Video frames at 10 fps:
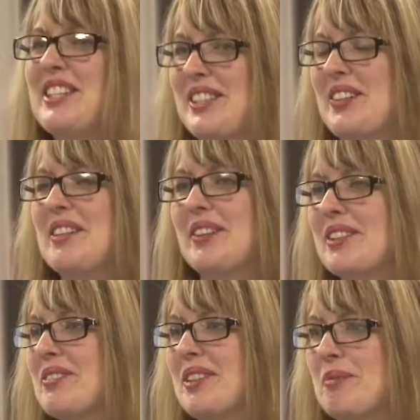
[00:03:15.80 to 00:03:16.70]
So he
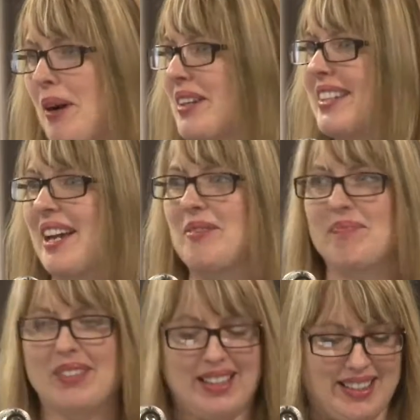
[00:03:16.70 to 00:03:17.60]
works for us part-time,
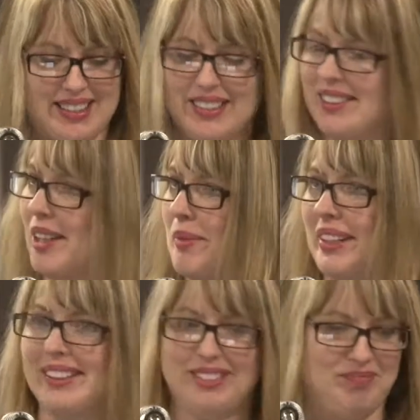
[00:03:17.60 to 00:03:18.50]
still coming
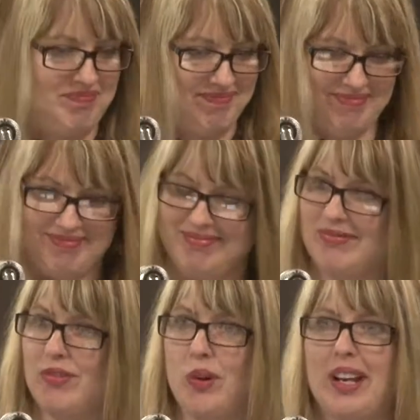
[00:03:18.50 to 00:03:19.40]
in
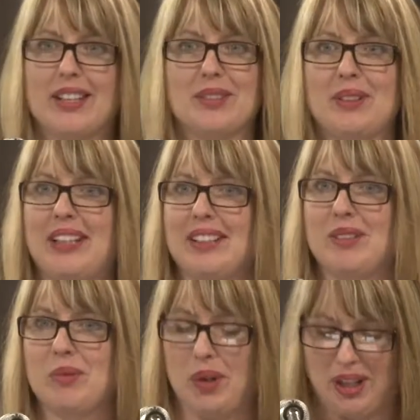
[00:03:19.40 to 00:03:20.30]
4 days a week,
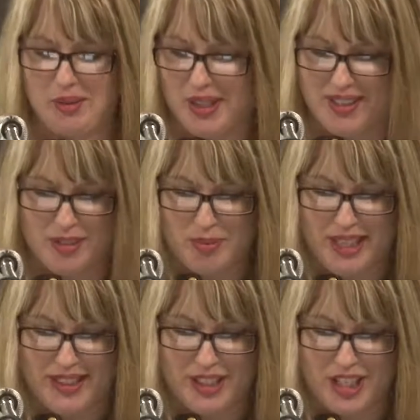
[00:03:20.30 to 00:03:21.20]
working with
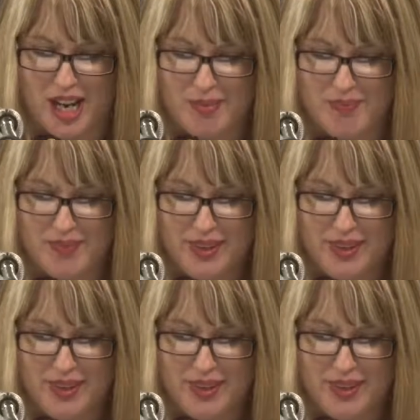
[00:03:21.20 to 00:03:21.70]
everybody at the shop.